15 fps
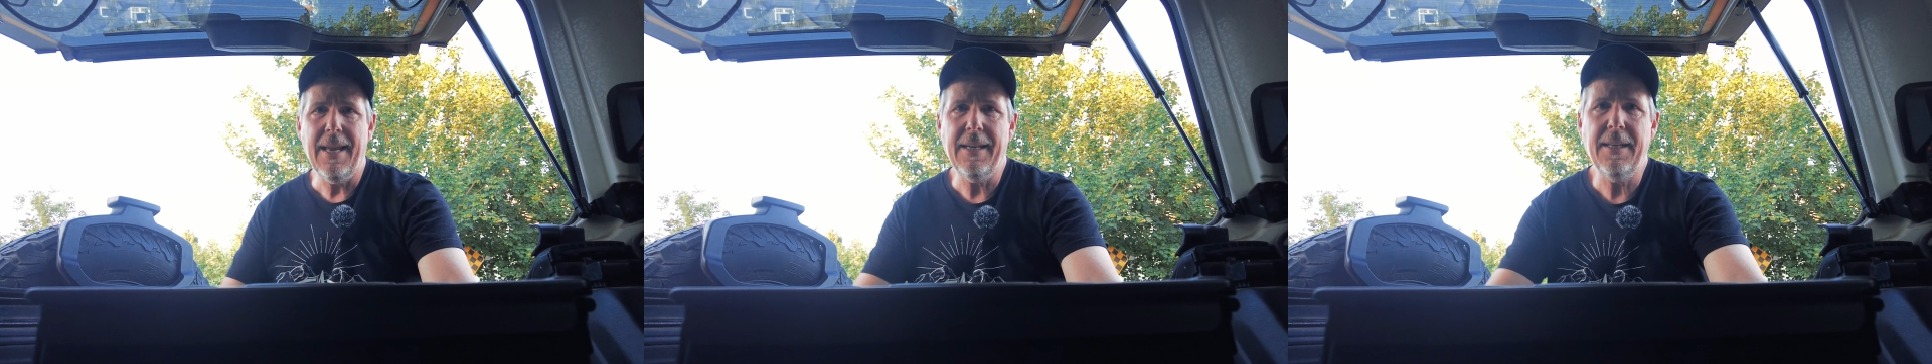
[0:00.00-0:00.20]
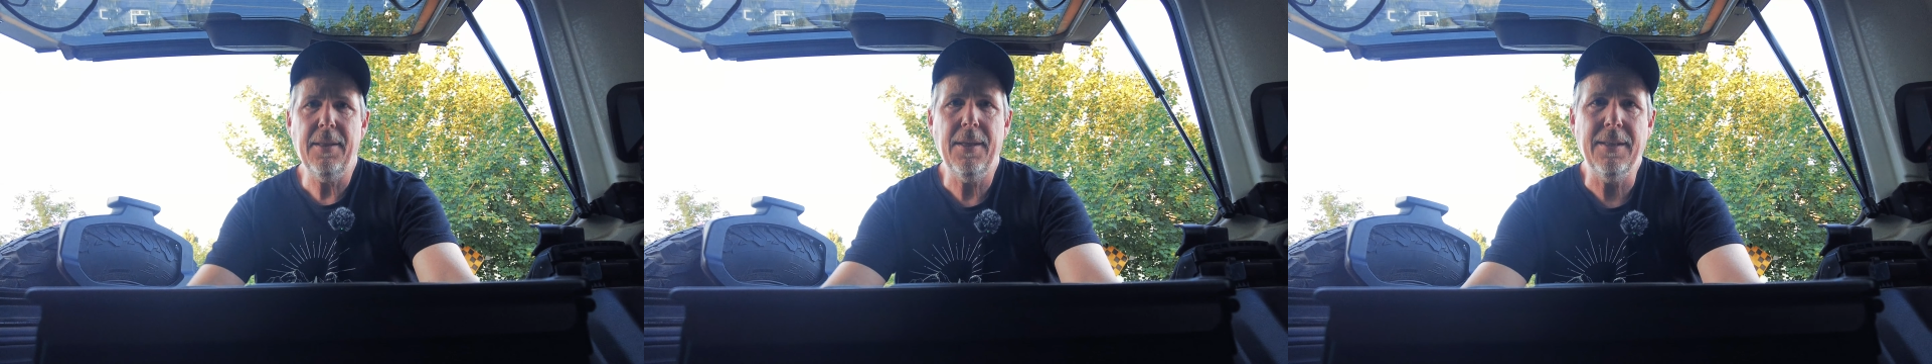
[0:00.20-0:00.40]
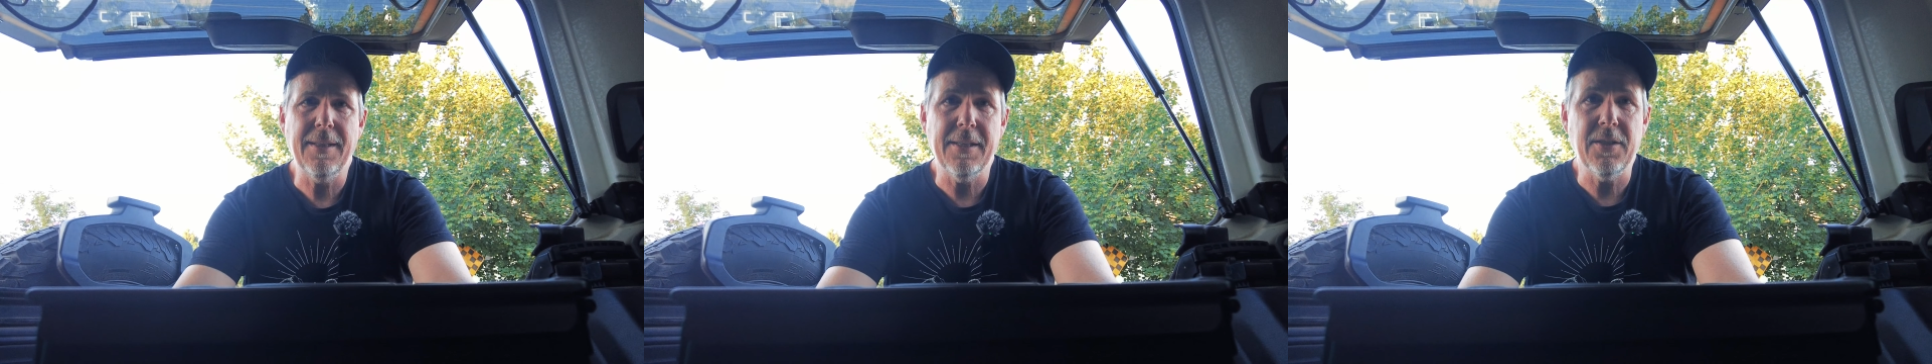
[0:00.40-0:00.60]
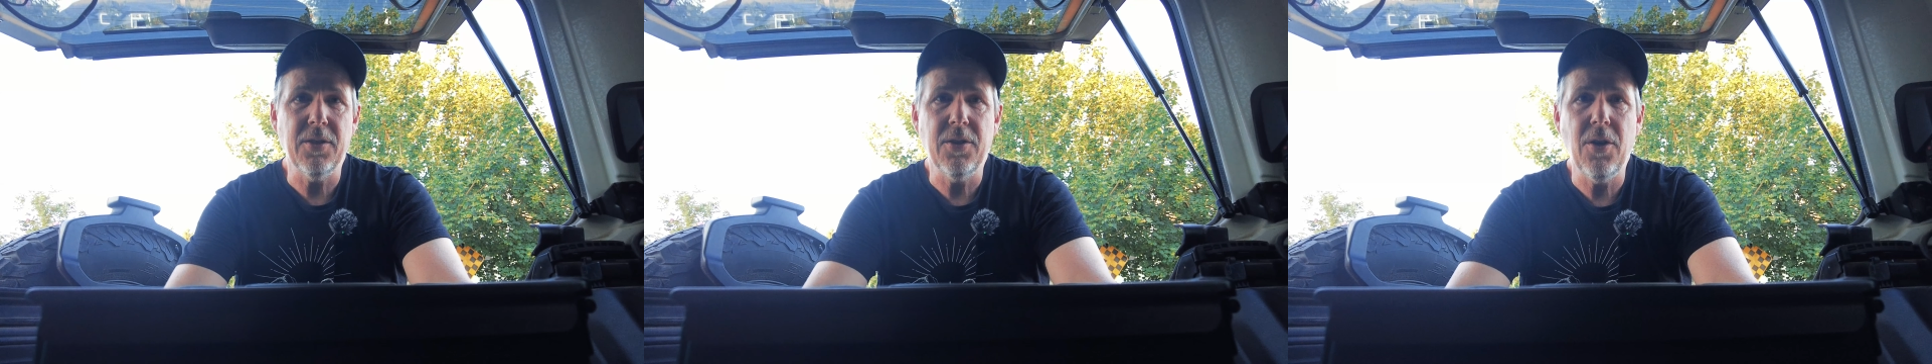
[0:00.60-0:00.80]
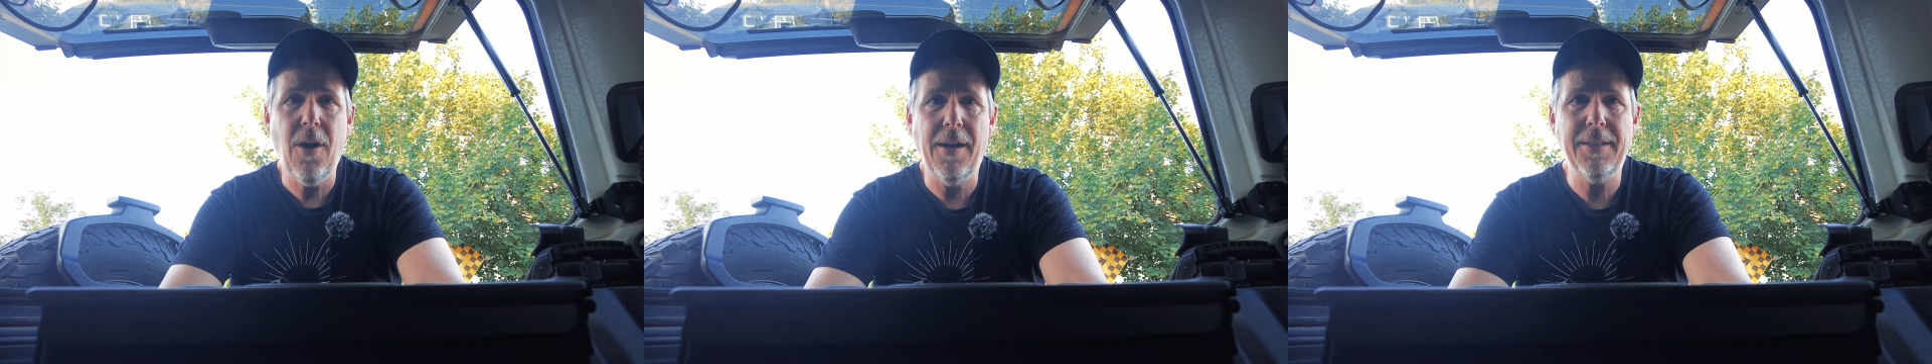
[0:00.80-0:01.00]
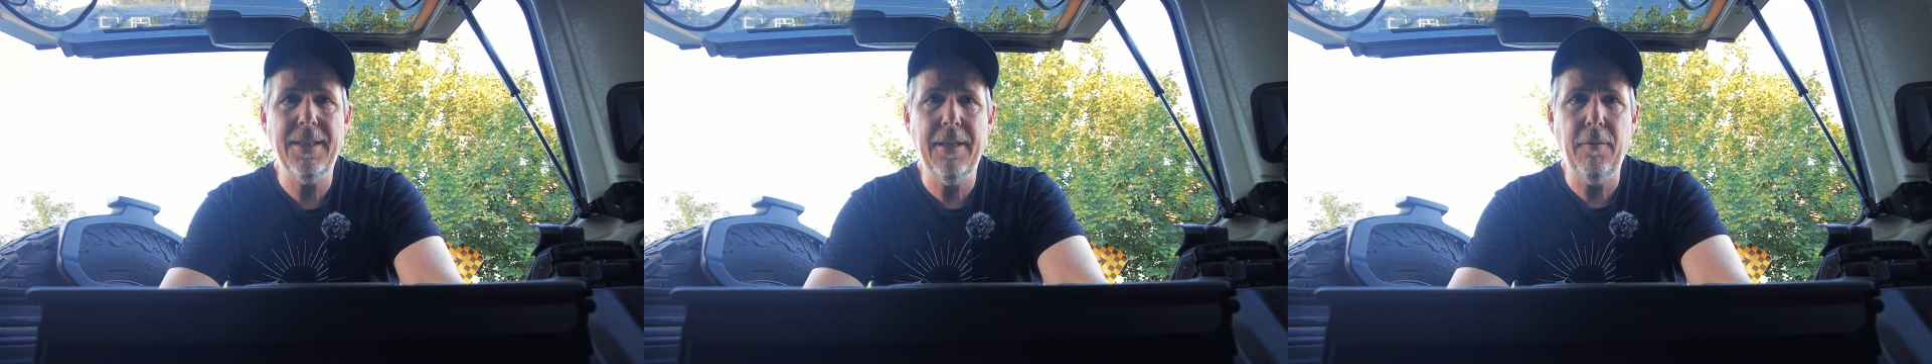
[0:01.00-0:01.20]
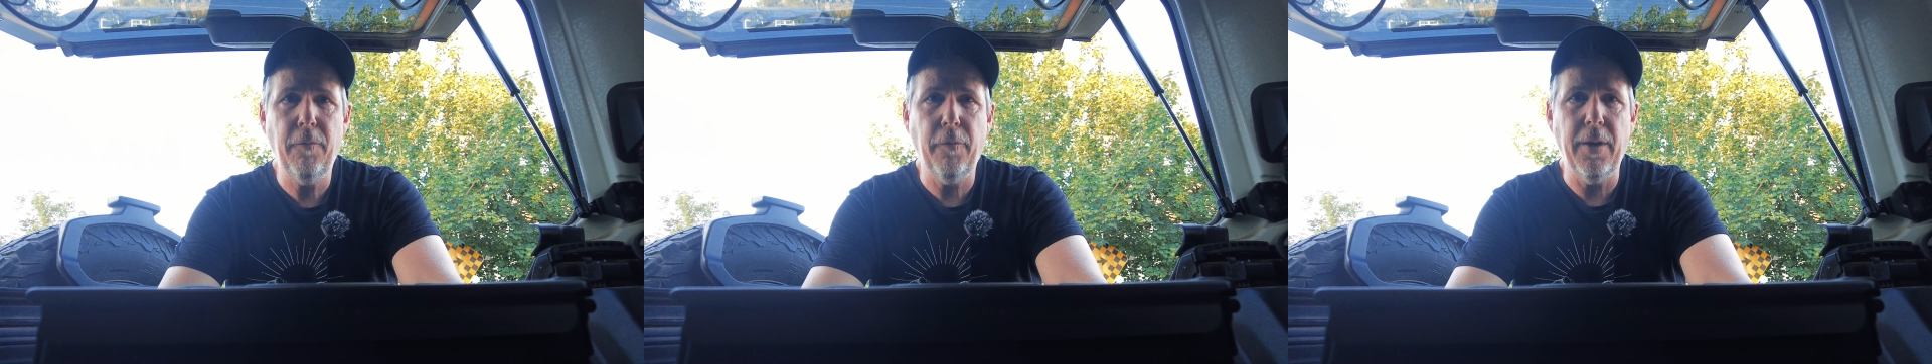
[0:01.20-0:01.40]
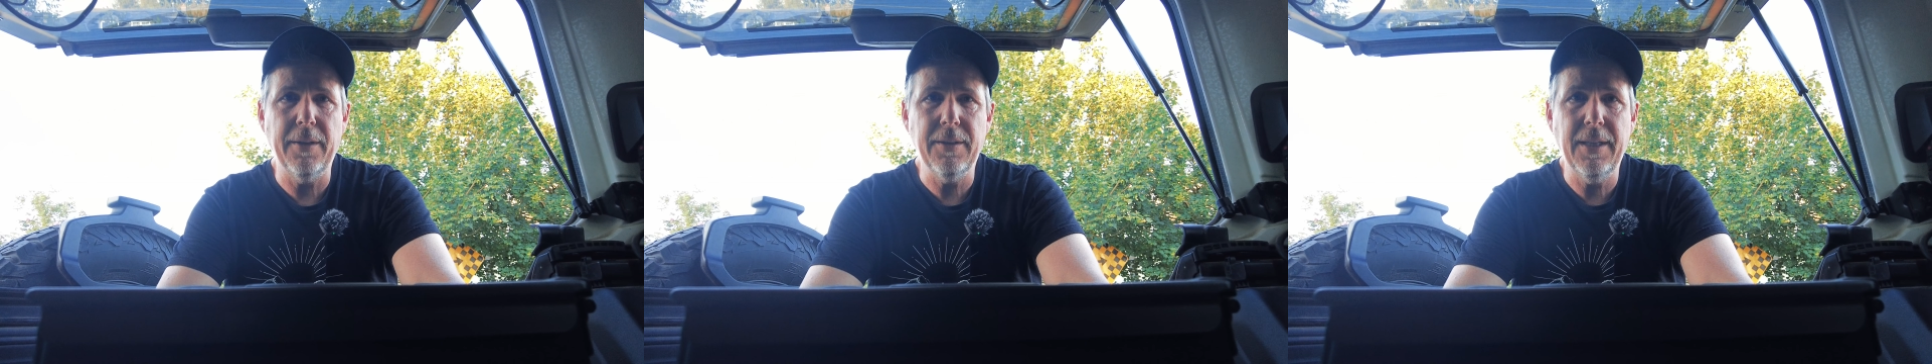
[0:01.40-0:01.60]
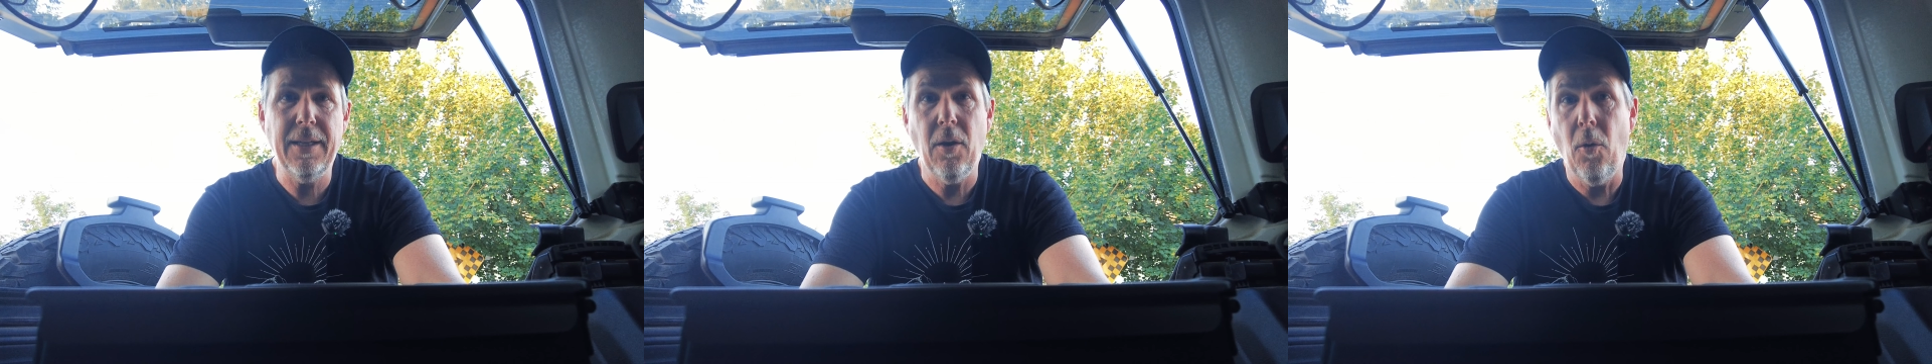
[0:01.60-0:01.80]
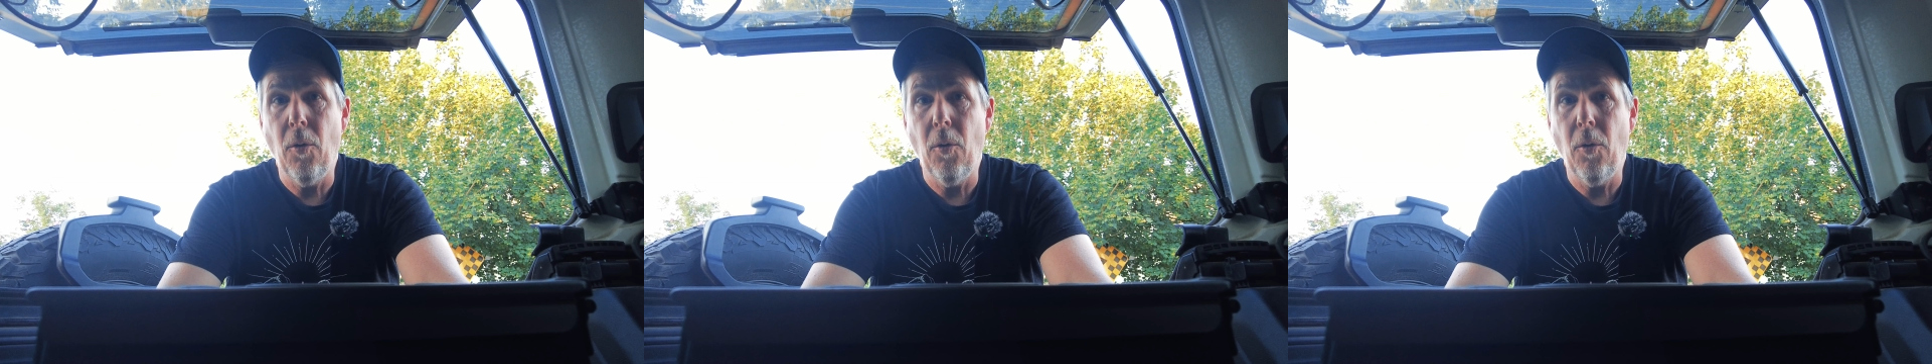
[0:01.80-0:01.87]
anything that's not kid-friendly